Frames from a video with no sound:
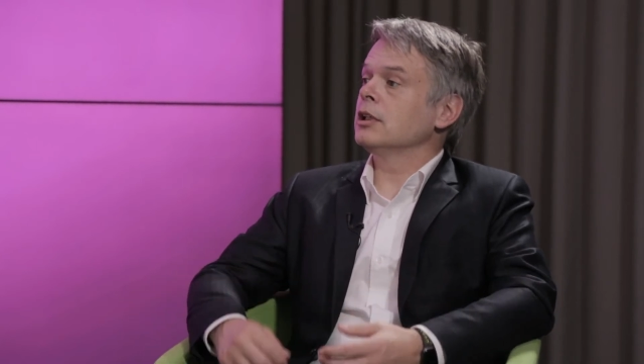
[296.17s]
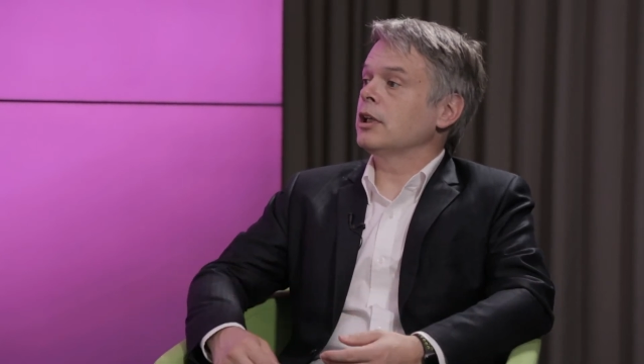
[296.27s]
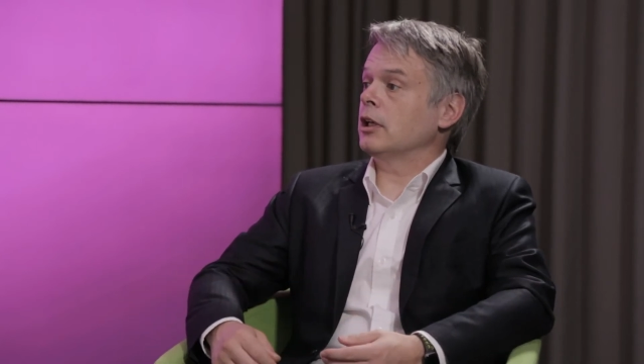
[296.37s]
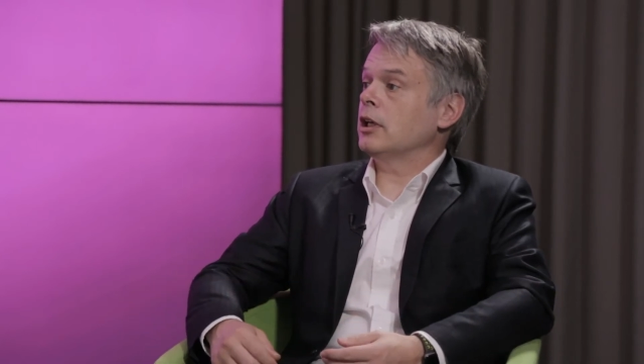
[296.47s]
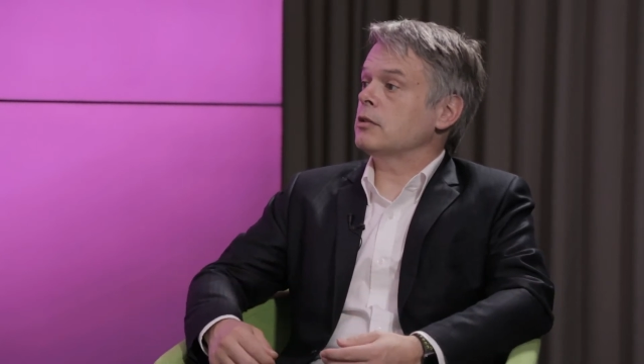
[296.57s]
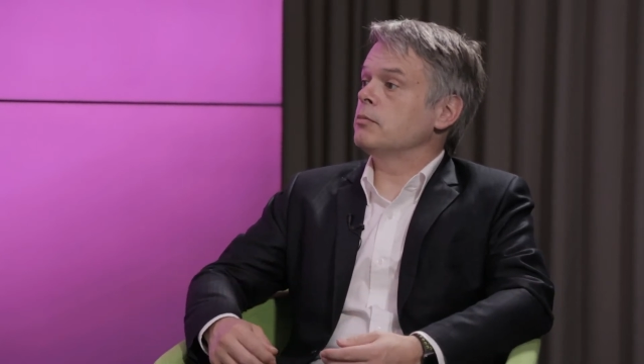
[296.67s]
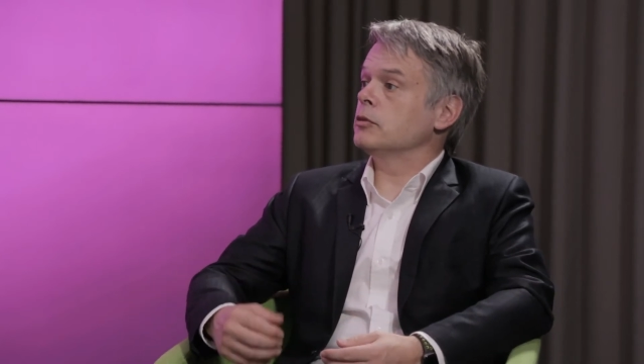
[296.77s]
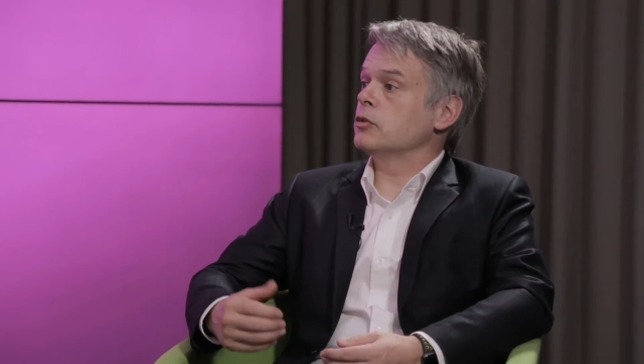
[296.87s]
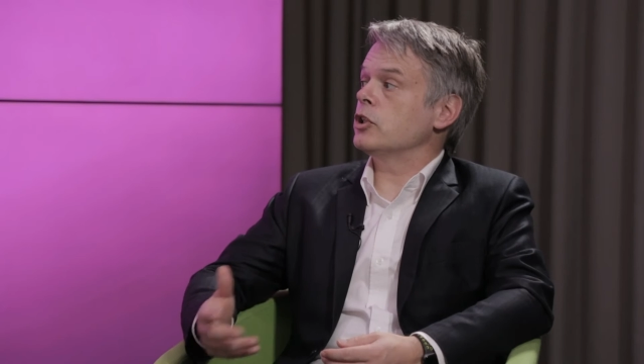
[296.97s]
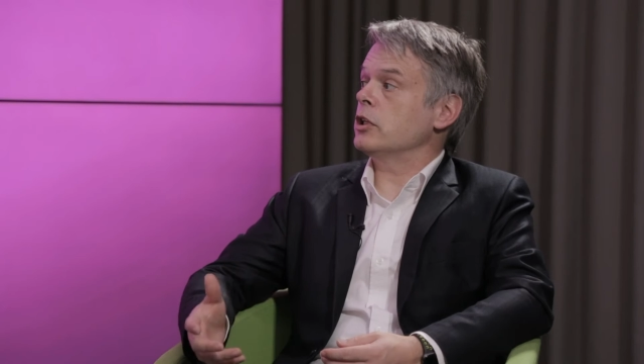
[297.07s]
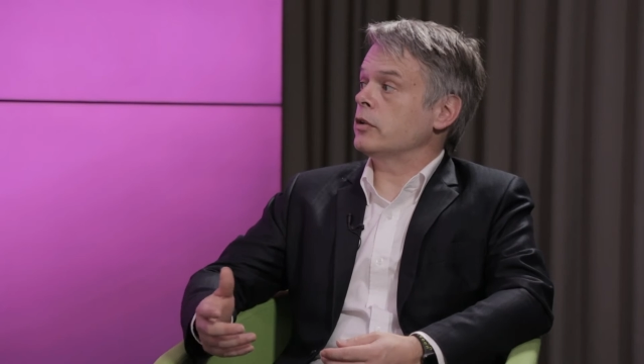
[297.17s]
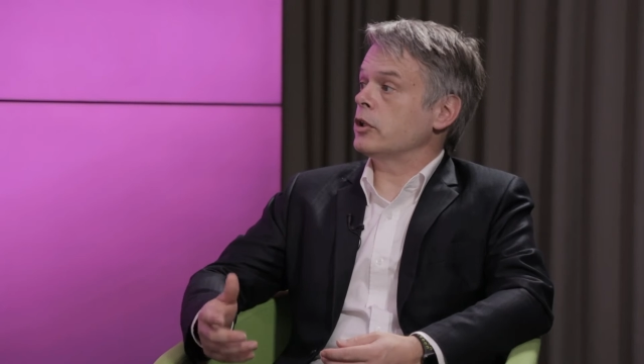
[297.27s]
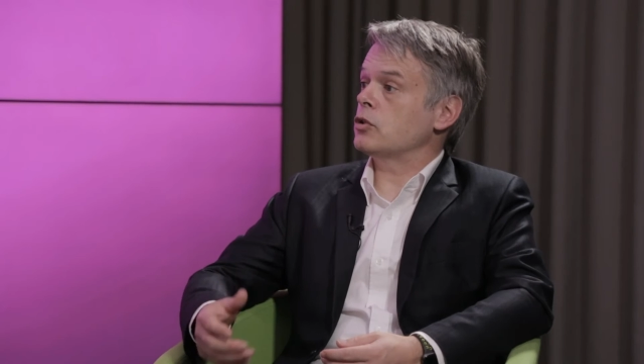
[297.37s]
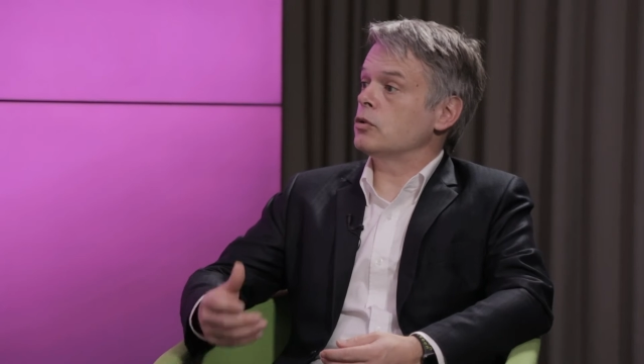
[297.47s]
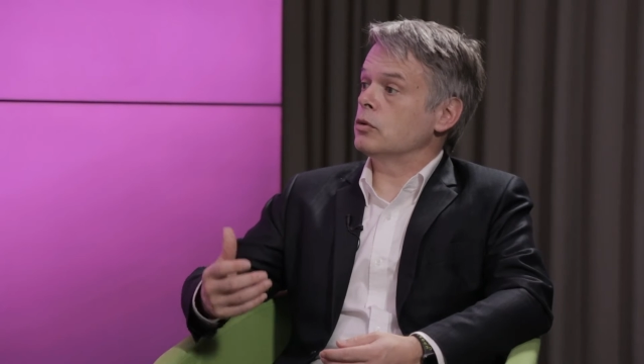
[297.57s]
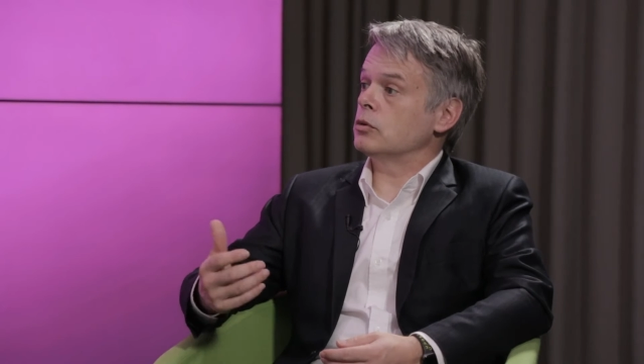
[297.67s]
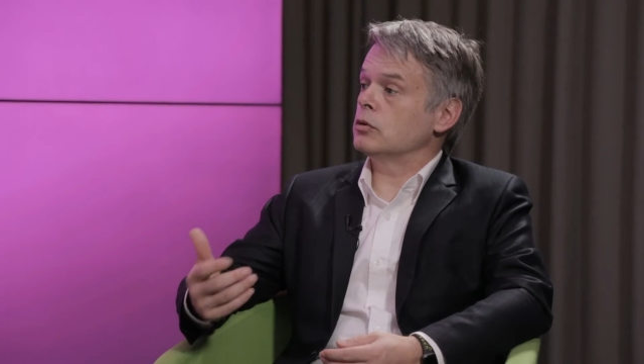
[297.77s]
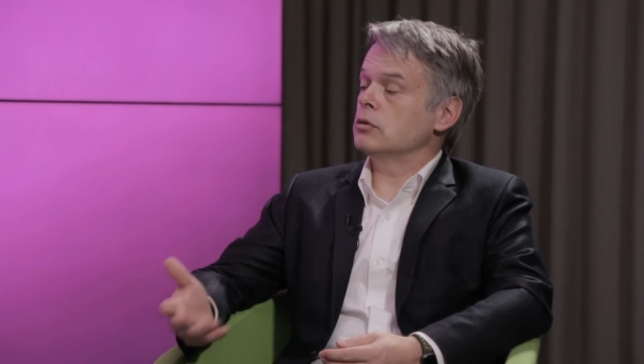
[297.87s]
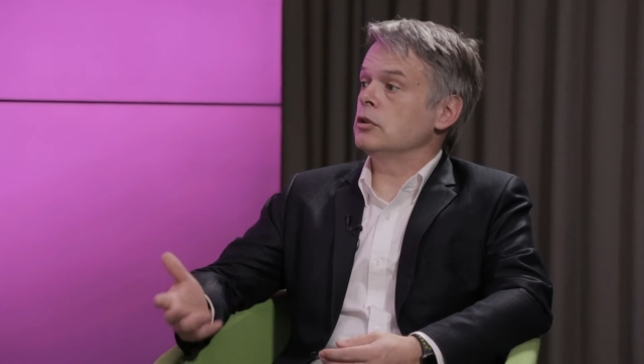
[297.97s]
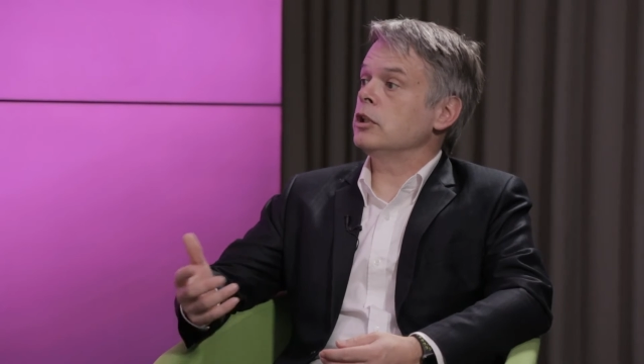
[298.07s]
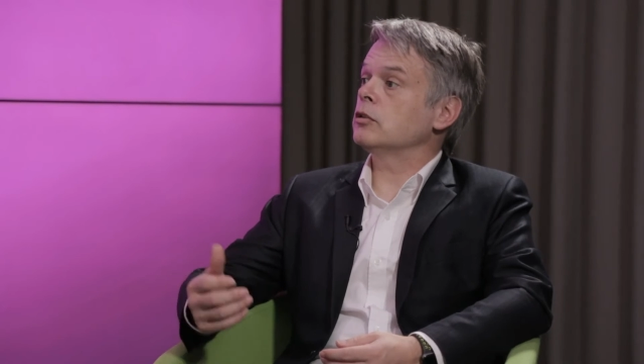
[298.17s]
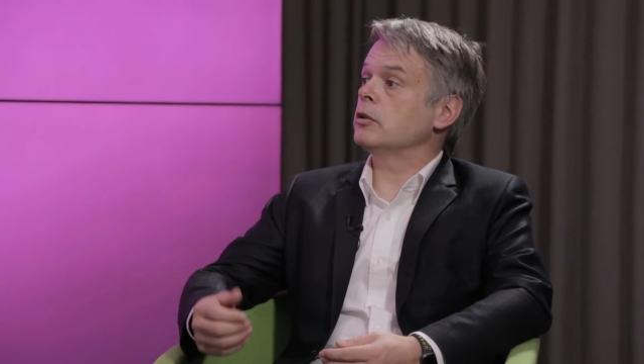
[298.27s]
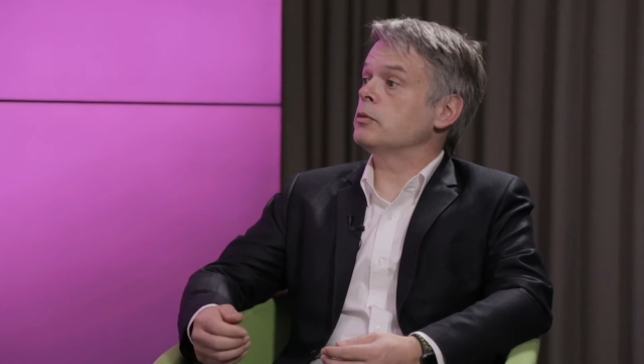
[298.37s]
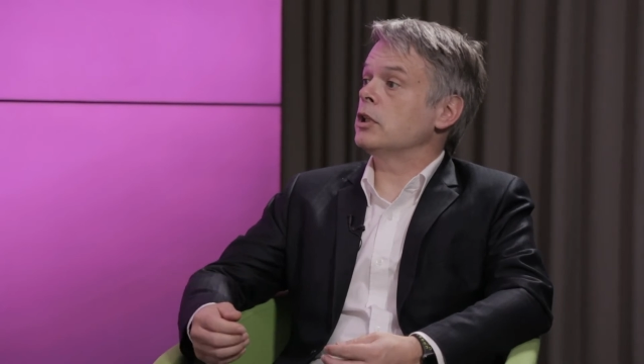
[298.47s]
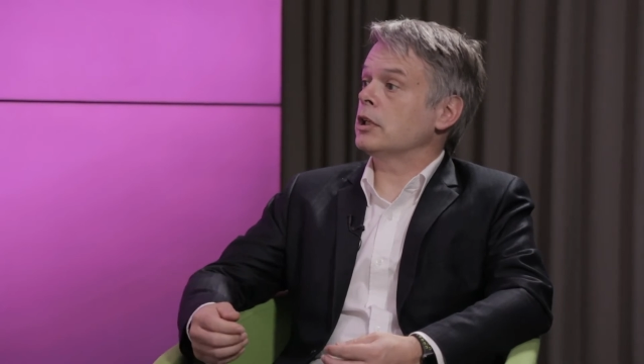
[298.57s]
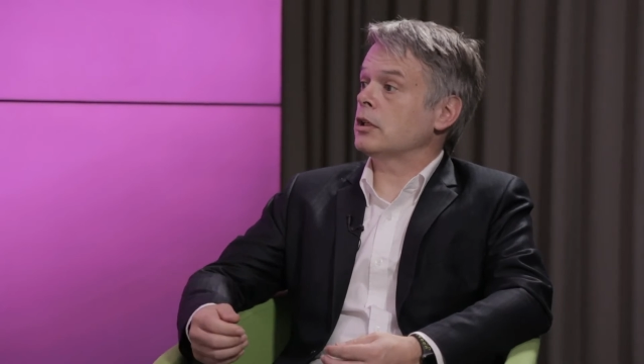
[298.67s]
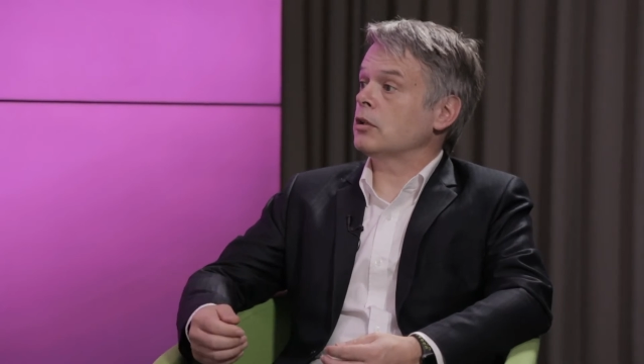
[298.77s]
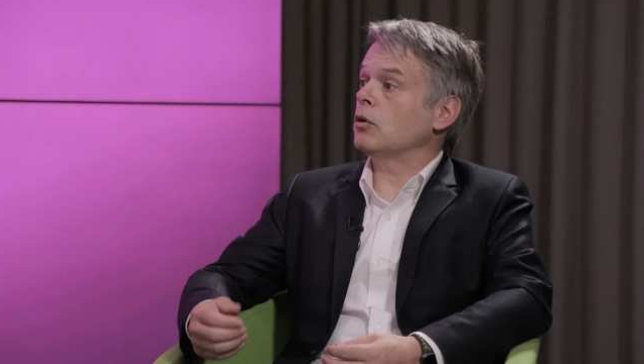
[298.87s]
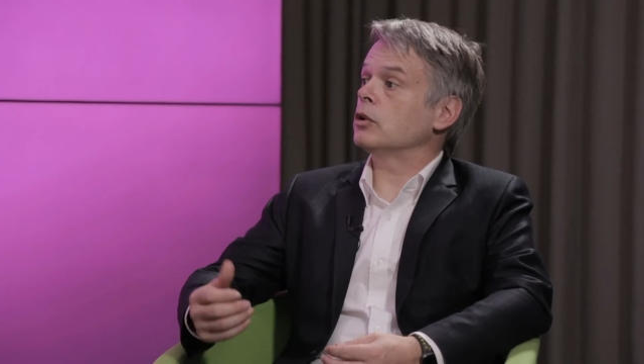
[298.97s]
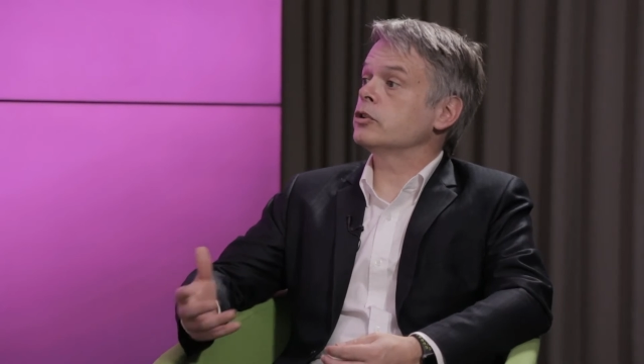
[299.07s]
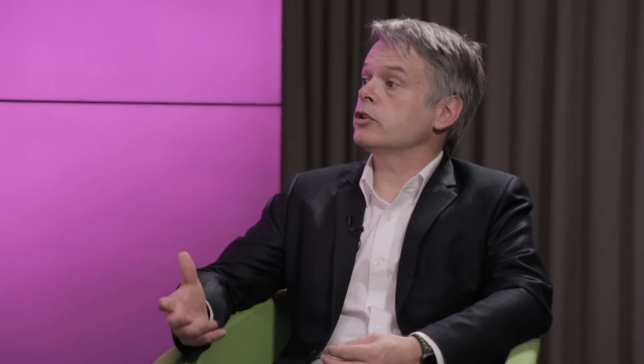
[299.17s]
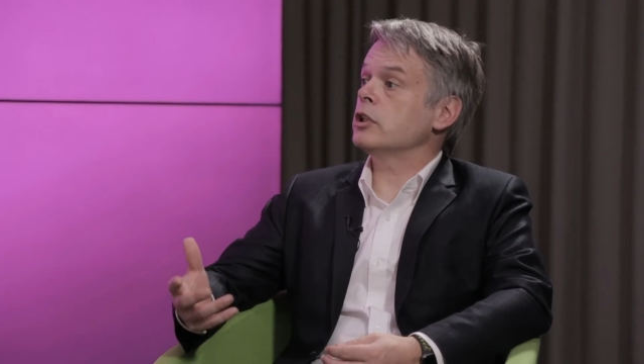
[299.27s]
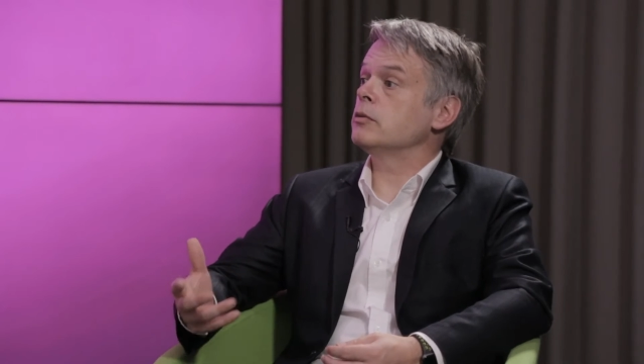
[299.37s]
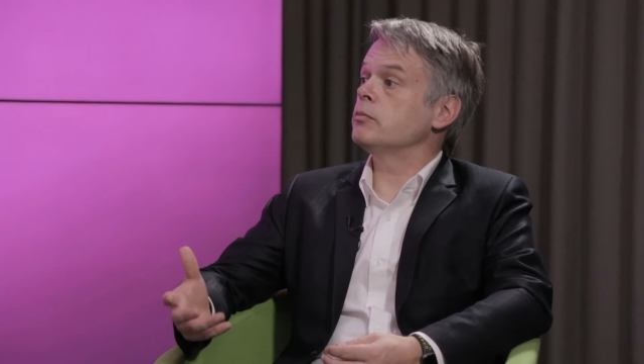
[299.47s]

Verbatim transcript: can get secrets to decrypt data or see